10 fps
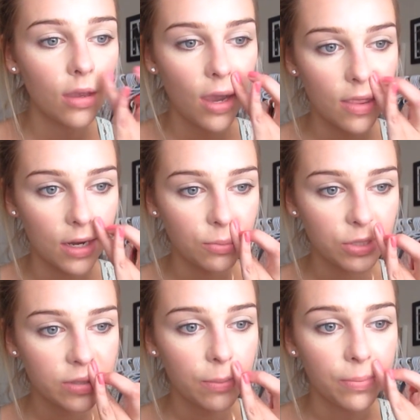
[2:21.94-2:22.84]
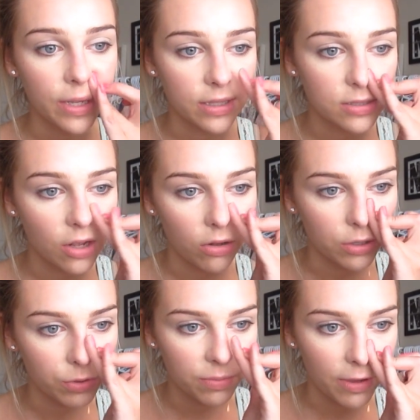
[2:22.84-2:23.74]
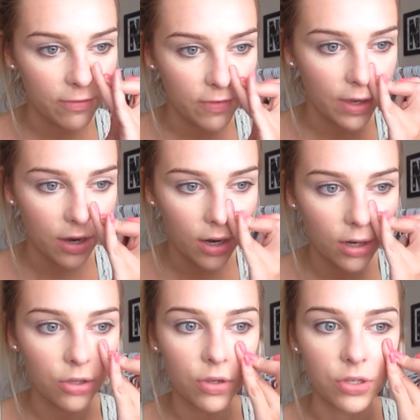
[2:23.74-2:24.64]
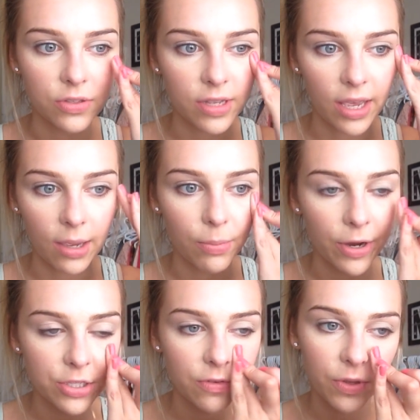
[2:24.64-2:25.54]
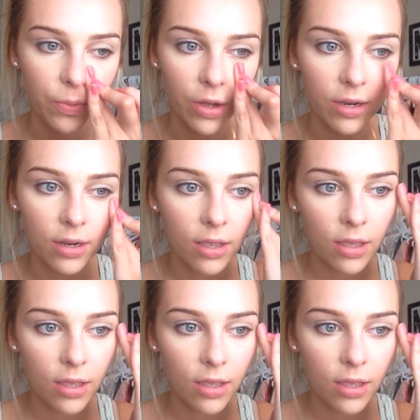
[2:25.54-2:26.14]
And then I'm just going to blend this all in with my finger. You can use a brush if you want.